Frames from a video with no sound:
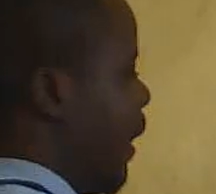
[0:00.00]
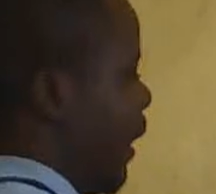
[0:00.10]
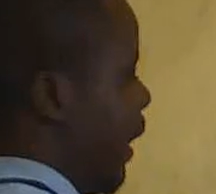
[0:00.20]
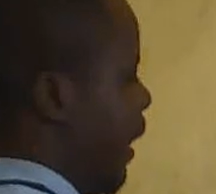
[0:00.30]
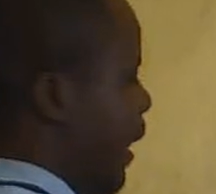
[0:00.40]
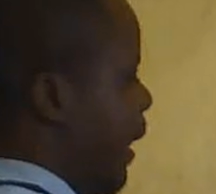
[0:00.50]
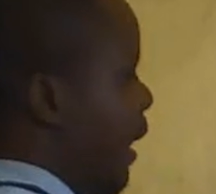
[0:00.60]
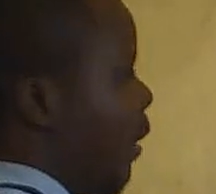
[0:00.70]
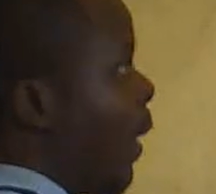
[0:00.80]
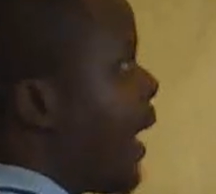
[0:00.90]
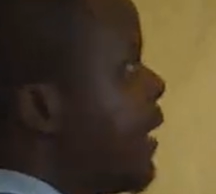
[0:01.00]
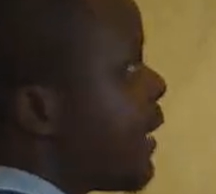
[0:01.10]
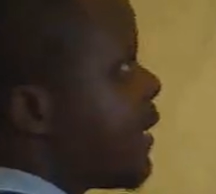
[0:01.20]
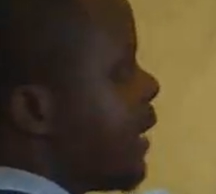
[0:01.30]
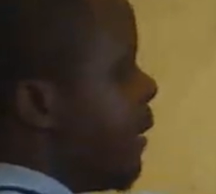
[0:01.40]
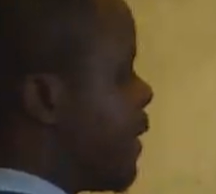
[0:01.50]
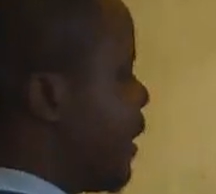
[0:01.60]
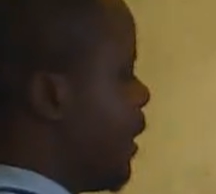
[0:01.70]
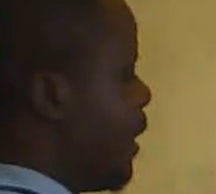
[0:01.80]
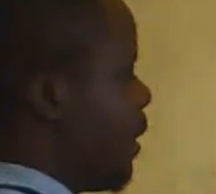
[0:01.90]
as y-intercept
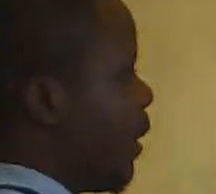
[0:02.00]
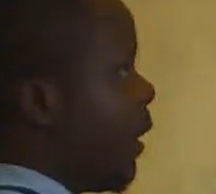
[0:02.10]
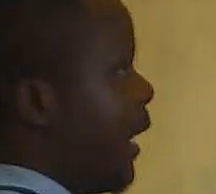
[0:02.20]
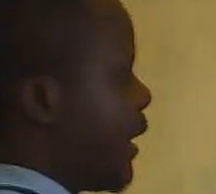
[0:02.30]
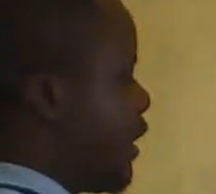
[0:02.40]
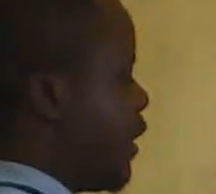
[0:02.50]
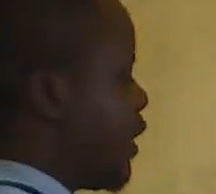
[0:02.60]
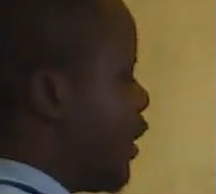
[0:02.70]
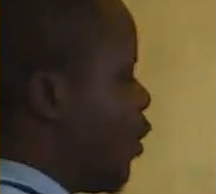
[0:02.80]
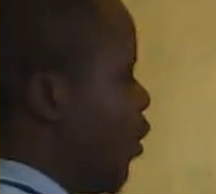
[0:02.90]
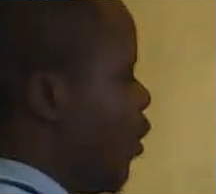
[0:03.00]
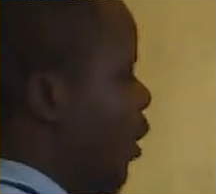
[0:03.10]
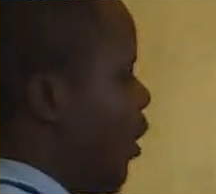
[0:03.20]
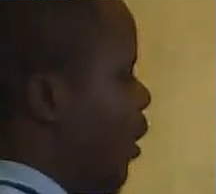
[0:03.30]
x is 0,